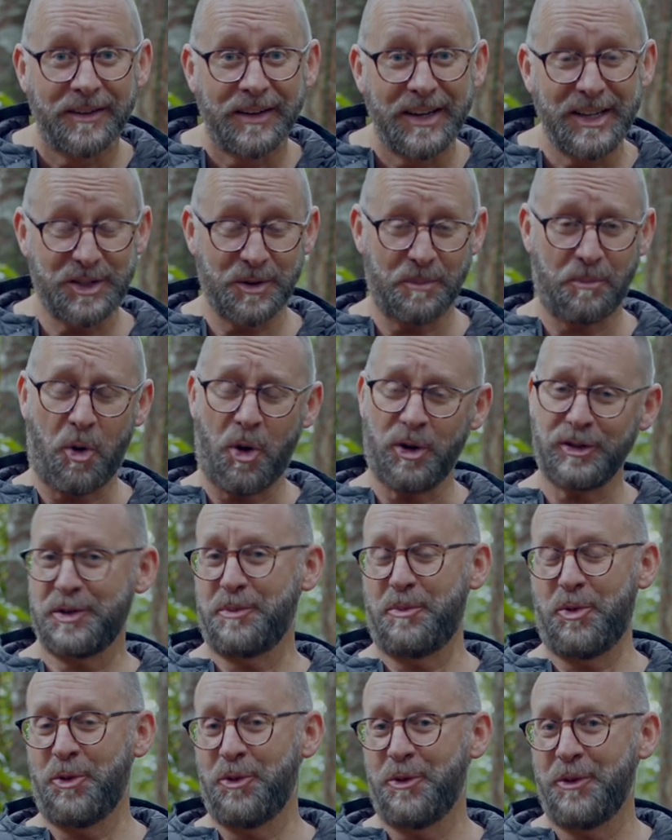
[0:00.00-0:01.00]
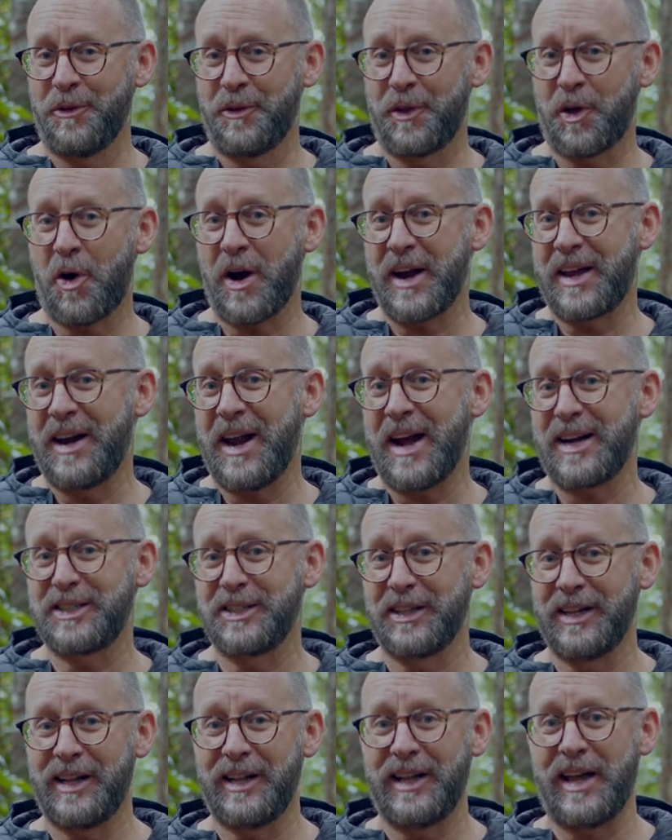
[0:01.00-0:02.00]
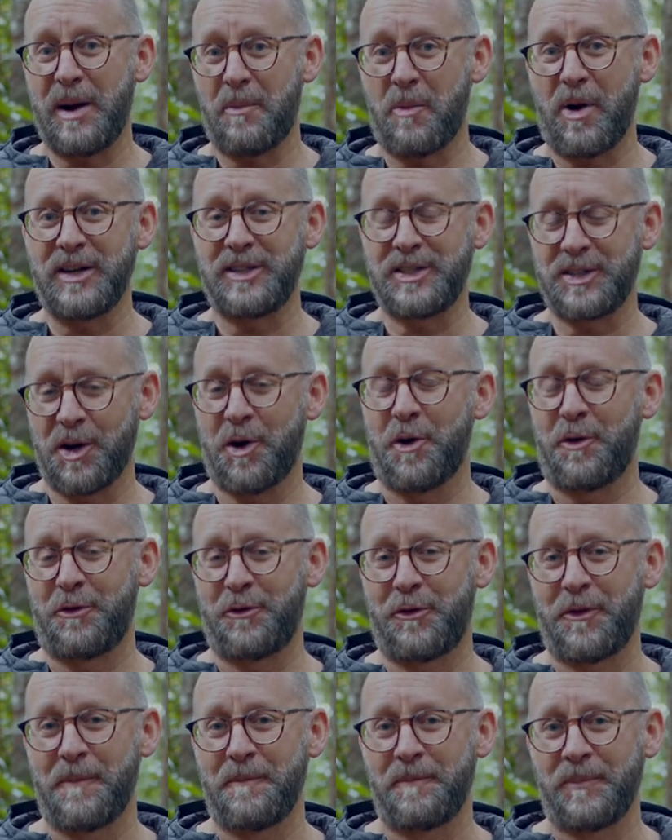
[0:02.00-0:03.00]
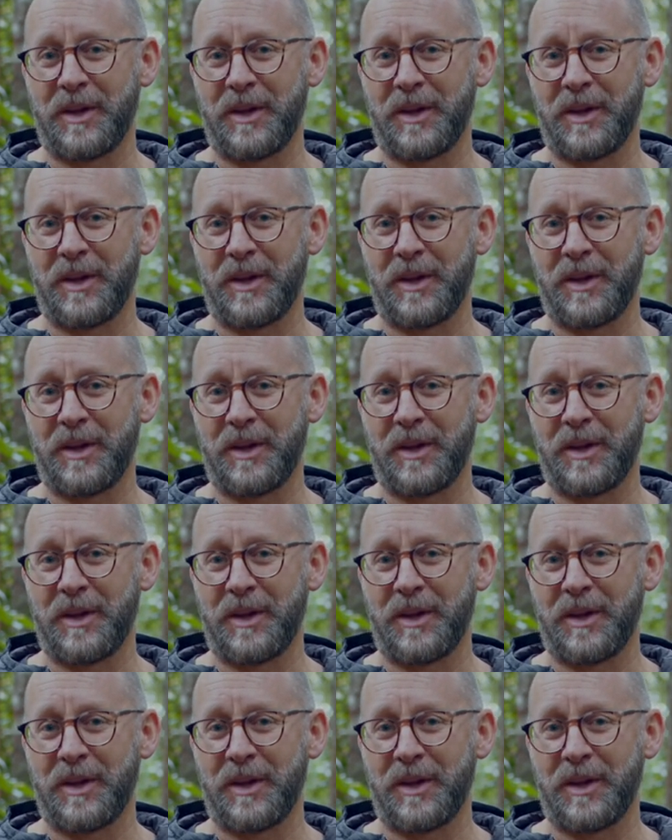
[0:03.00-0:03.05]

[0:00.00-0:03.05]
is it possible that I could actually allow myself